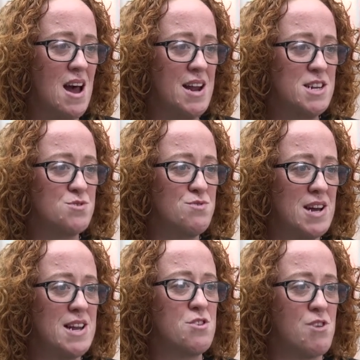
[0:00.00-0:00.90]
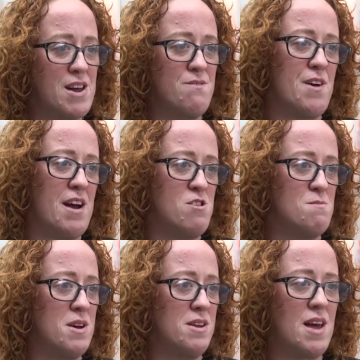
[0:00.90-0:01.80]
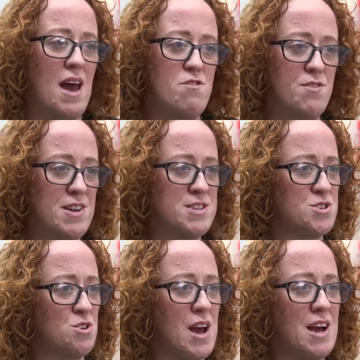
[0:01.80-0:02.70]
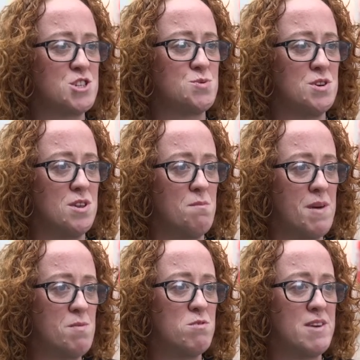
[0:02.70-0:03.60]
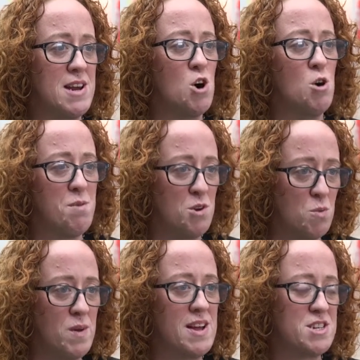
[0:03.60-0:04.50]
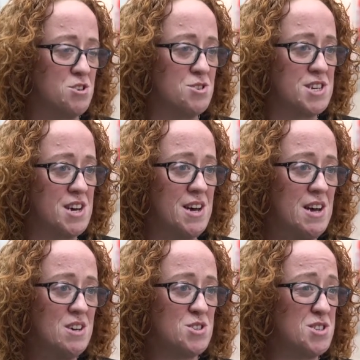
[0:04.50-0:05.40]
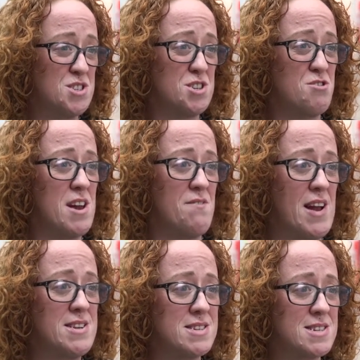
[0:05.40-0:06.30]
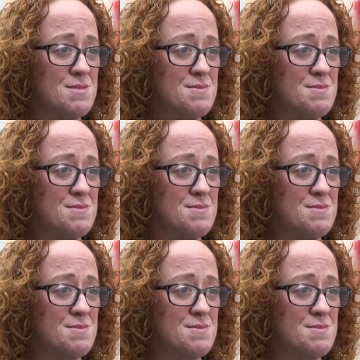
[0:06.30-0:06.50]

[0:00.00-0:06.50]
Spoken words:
And it's a really great environment. Everything's so casual and people really open up when they talk to you. So it's just a great event.